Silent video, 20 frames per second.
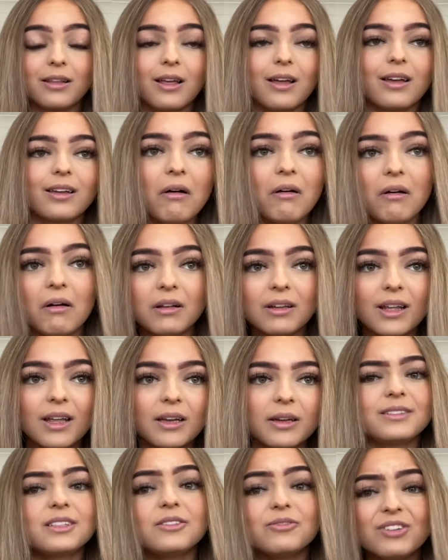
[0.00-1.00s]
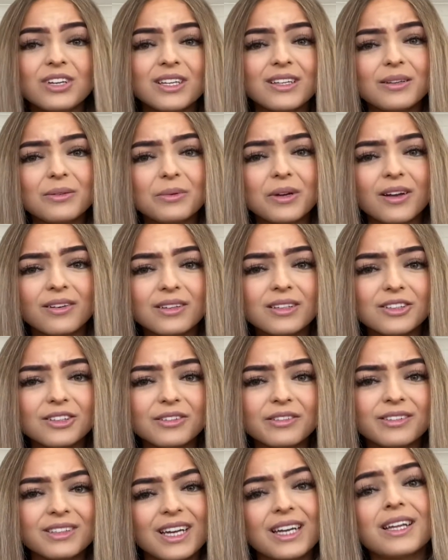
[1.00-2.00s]
like, oh, like, you really wearing
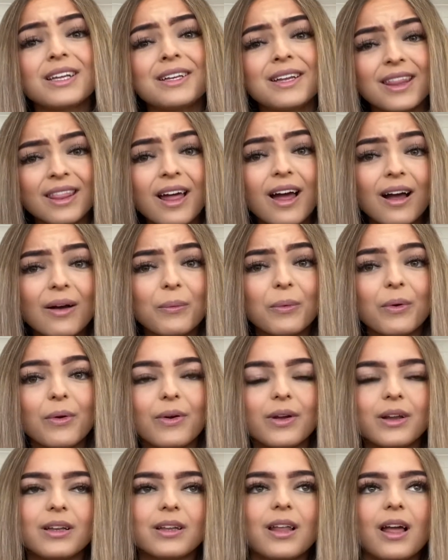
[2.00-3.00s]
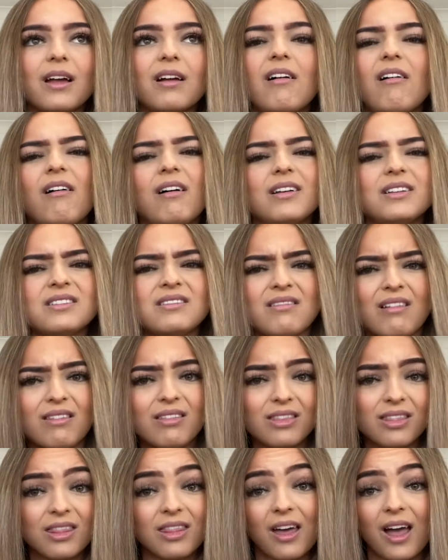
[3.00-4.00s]
gloves, like, are you that worried? Like, oh, it's
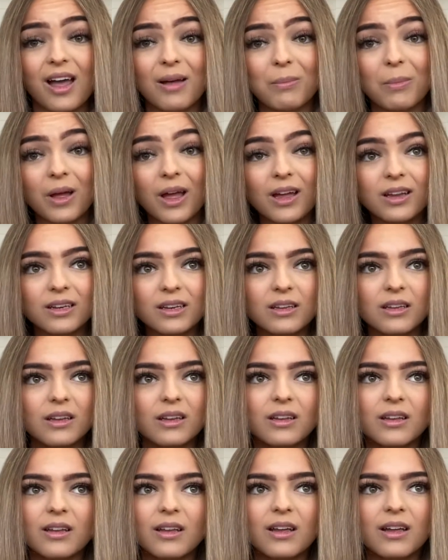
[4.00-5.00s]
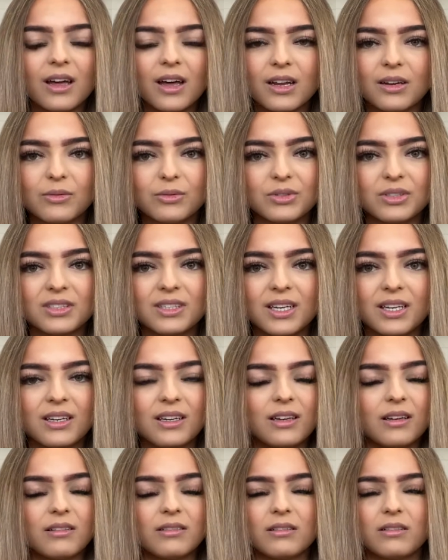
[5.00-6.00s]
not that bad. I'm just
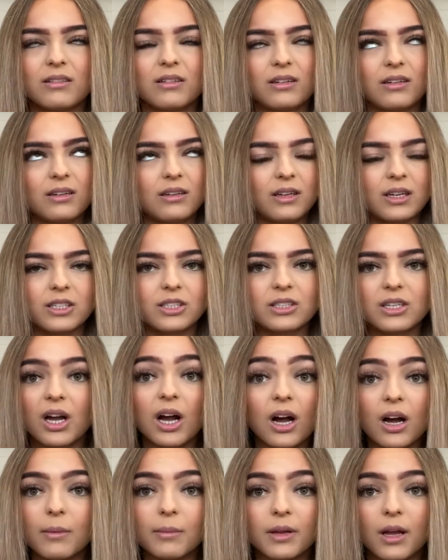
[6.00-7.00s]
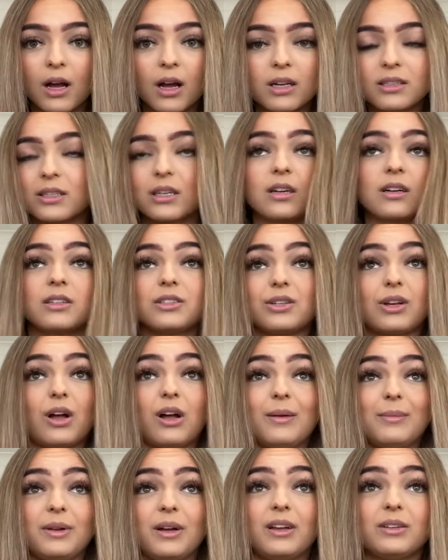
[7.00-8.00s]
thinking, oh, I just can't be asked. I just
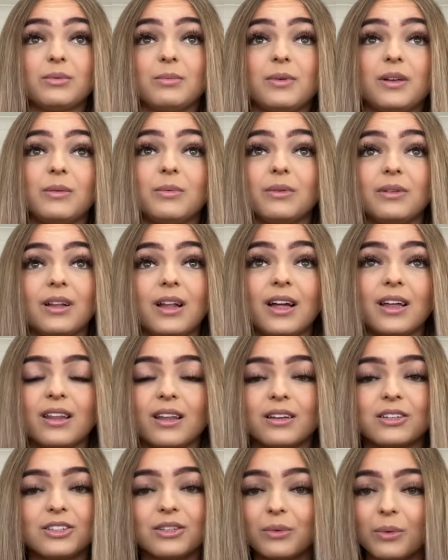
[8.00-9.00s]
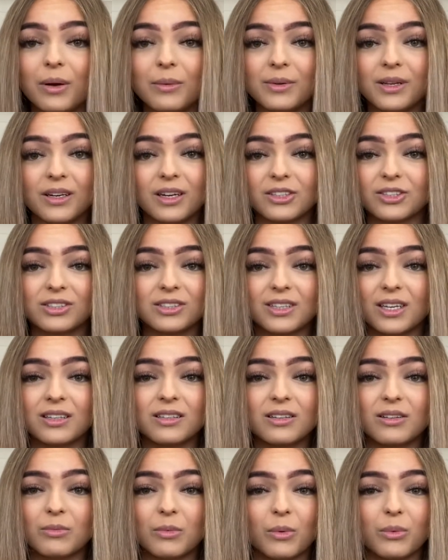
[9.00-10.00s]
can't be asked for people like that. Do you know what I mean? I just said
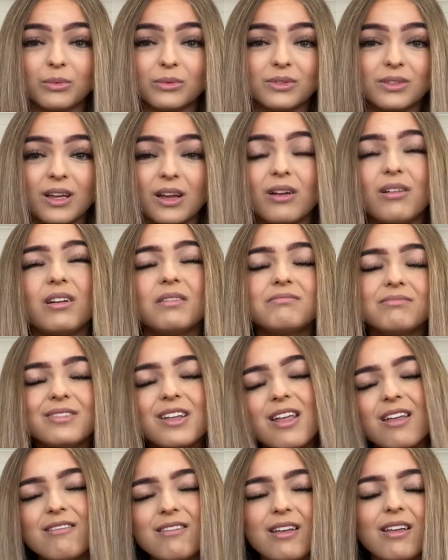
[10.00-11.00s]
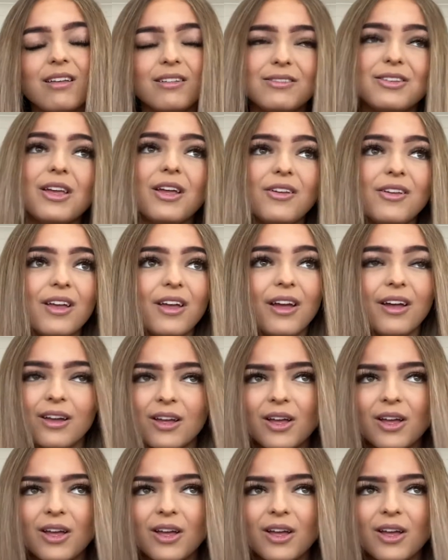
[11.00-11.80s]
to them, I was like, oh, yeah, yeah, yeah, yeah.